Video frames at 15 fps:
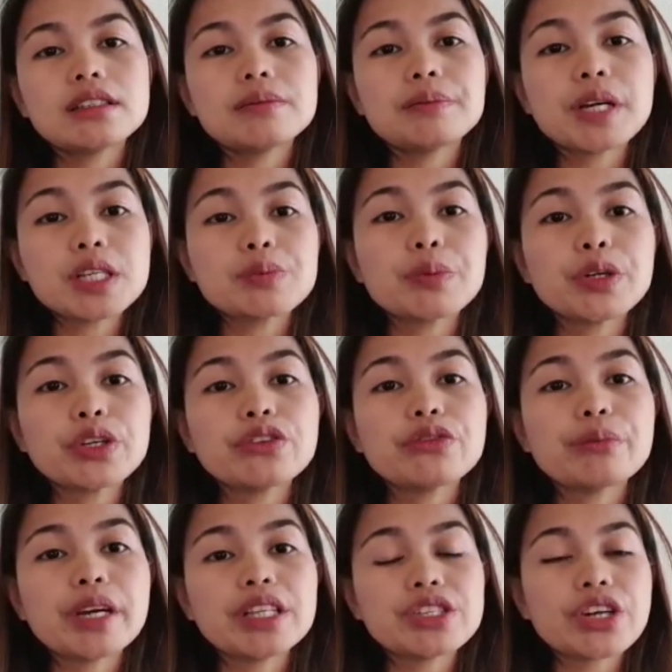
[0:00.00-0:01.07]
passport of
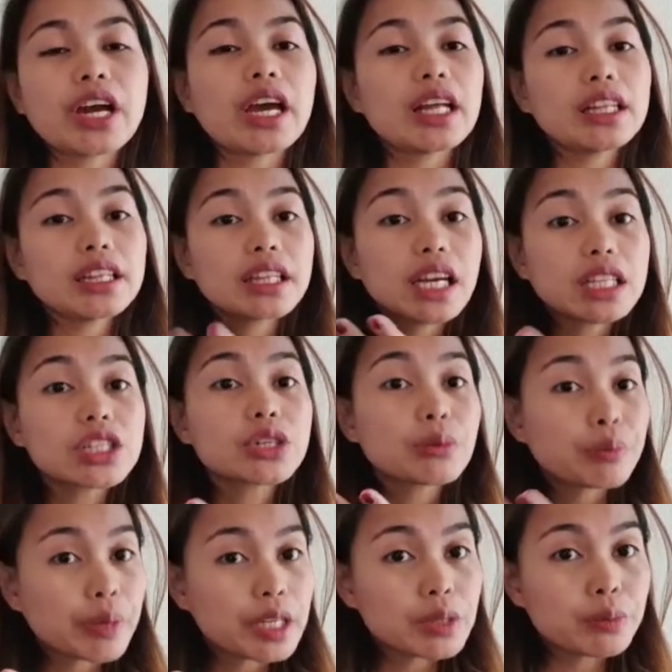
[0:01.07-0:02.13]
my child, Dutch
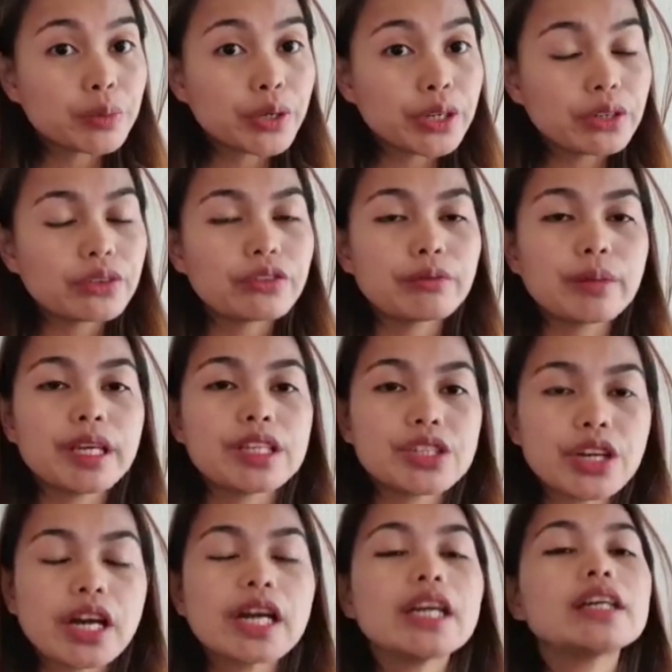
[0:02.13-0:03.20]
passport of my
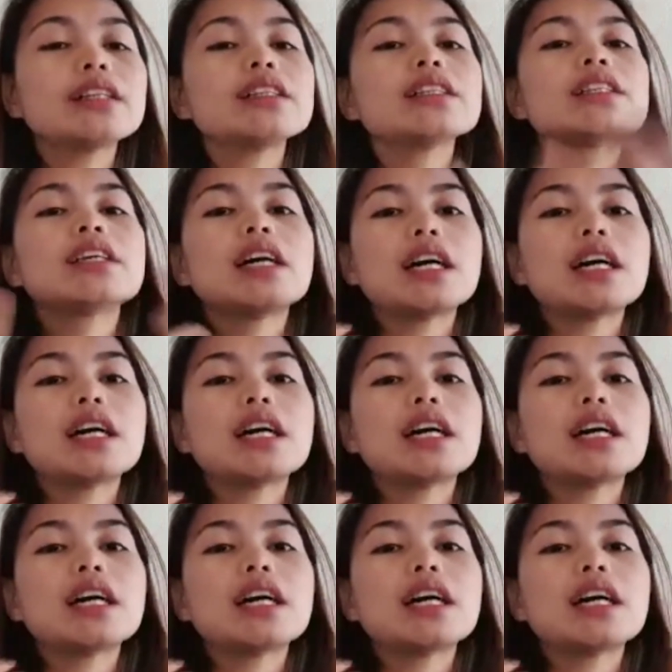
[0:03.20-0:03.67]
child,